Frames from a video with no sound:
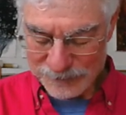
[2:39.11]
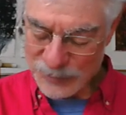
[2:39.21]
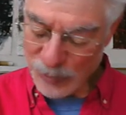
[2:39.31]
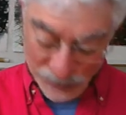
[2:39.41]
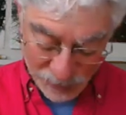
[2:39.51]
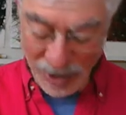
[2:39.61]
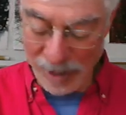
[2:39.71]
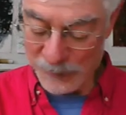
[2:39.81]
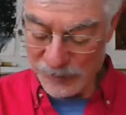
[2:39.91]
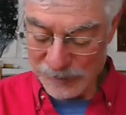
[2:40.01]
so I
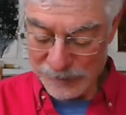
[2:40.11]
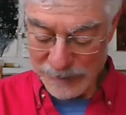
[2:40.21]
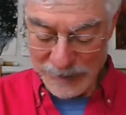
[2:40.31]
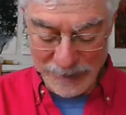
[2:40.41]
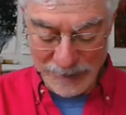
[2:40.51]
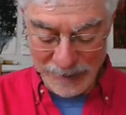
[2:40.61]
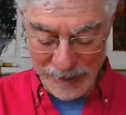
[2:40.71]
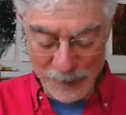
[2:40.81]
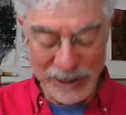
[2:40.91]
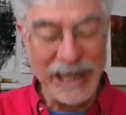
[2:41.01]
stopped
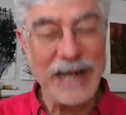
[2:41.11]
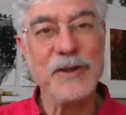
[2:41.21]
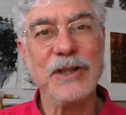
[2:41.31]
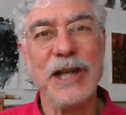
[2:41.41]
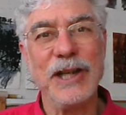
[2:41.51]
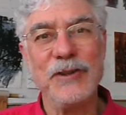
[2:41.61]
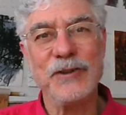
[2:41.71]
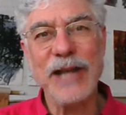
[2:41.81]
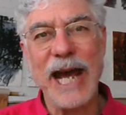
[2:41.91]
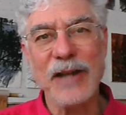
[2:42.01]
and began the day's
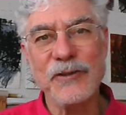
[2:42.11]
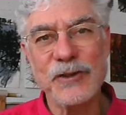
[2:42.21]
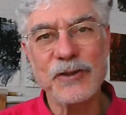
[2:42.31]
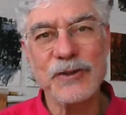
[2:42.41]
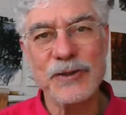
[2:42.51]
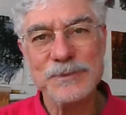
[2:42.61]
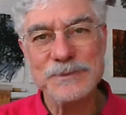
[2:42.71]
tasks.